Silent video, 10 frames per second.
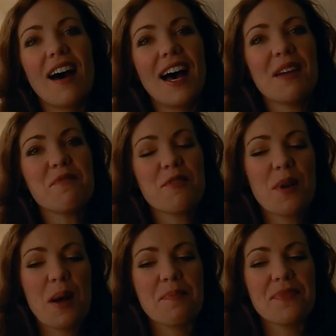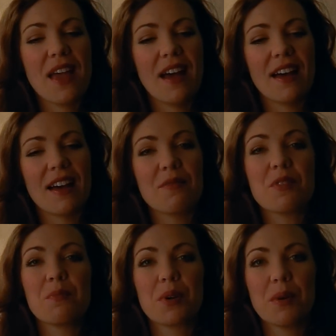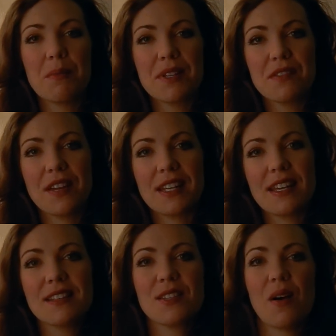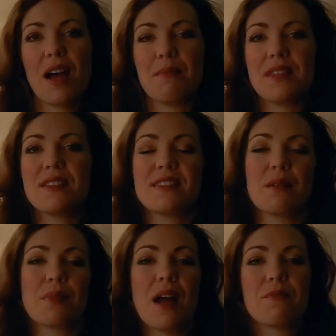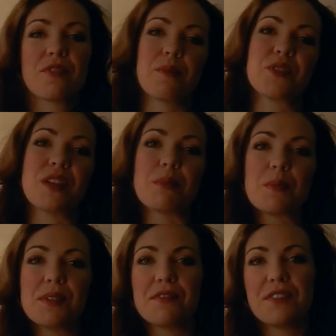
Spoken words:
I'm from Berwyn, Pennsylvania, so I'm from the suburbs of